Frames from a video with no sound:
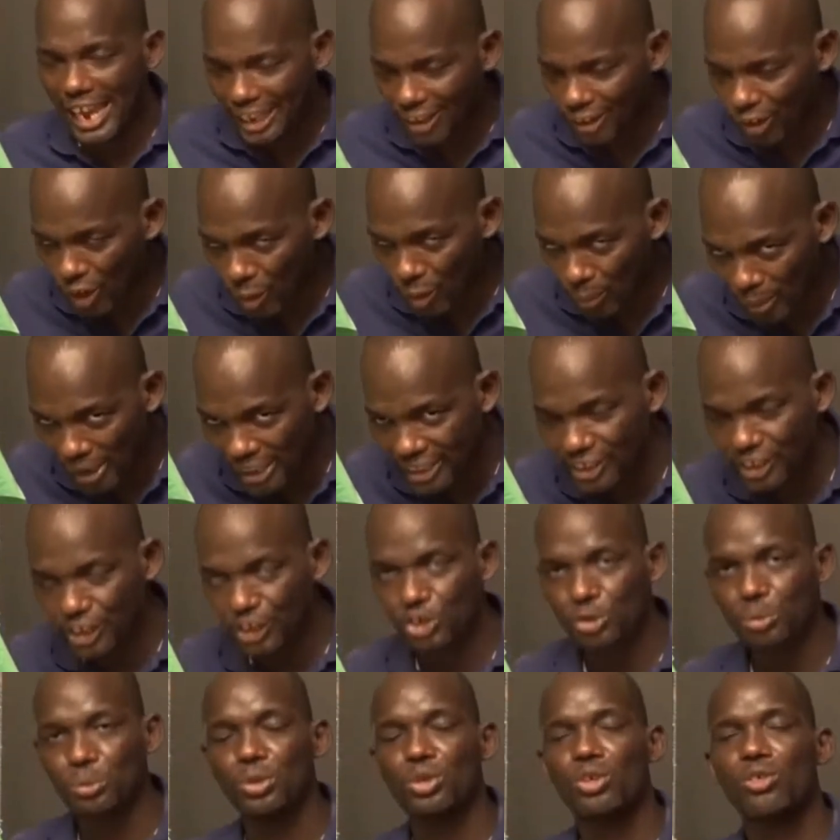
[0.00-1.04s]
recommend
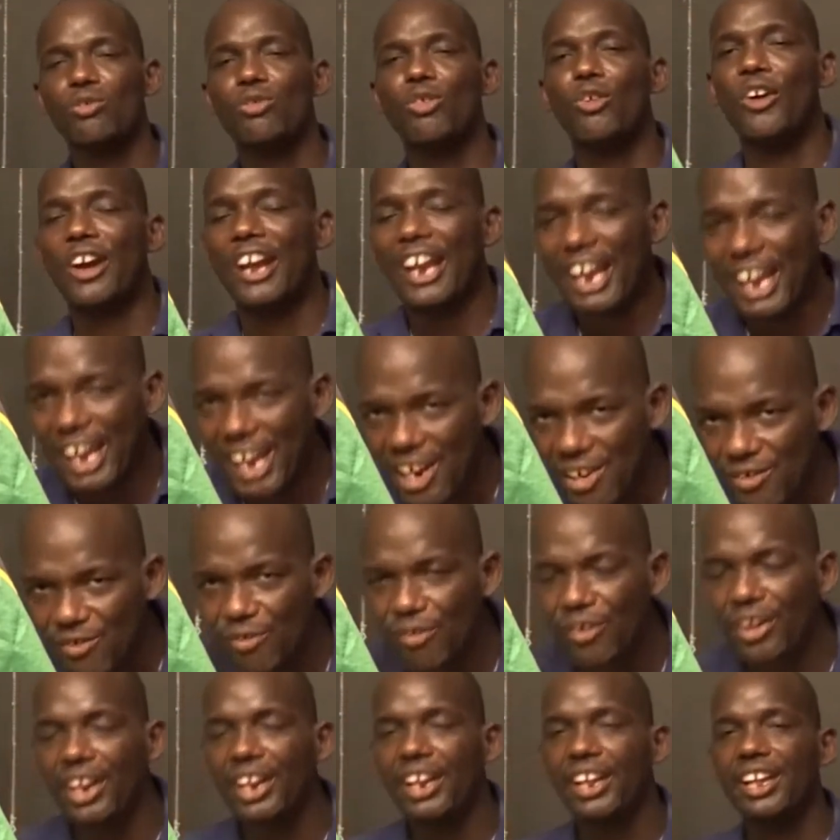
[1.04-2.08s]
this book for
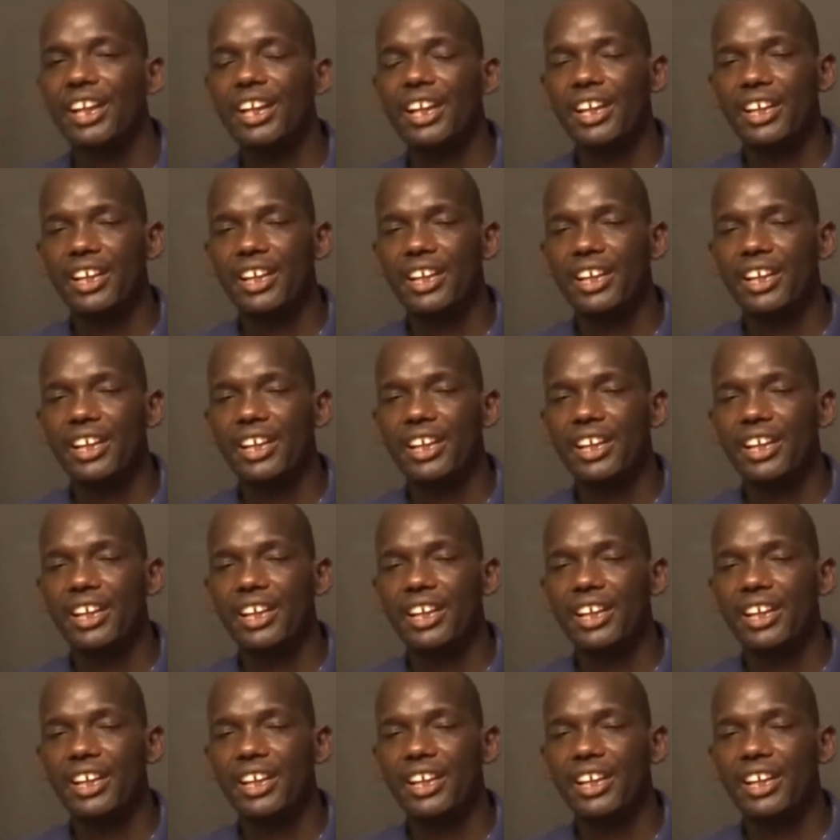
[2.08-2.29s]
every